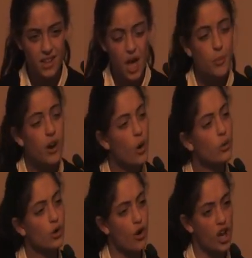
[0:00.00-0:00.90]
but I will
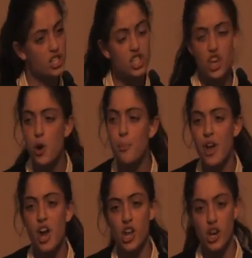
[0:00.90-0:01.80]
cross their
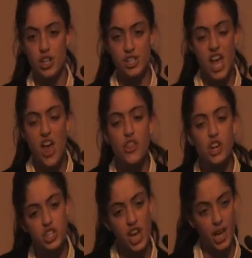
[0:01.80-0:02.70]
barriers, their
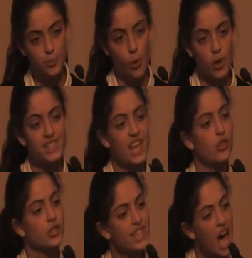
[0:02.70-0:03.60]
checkpoints, and
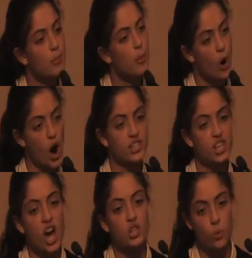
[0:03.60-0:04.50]
their damn
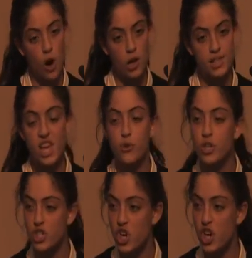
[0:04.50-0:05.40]
apartheid walls and
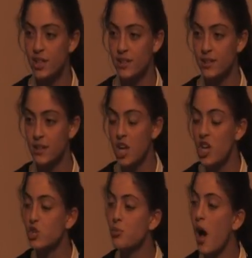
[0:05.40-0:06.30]
return
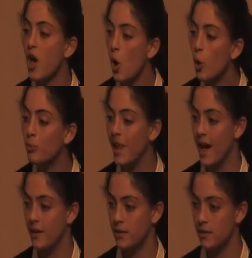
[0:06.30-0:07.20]
to my
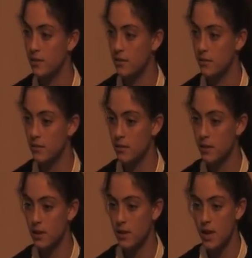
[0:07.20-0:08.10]
homeland.
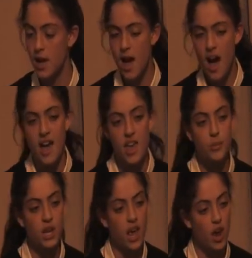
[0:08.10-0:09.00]
I am
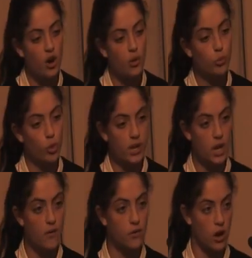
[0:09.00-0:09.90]
an Arab woman
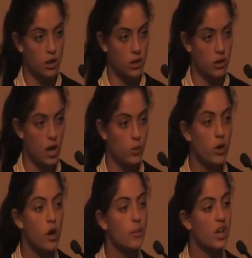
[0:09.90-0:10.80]
of color, and we
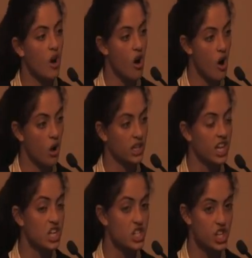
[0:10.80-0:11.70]
come in all
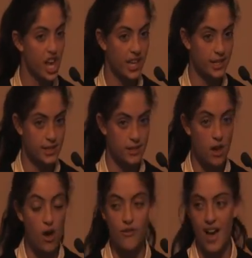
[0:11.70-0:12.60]
shades
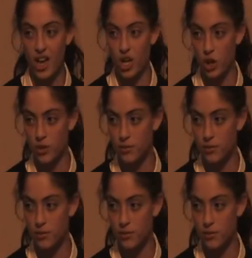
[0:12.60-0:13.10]
of anger.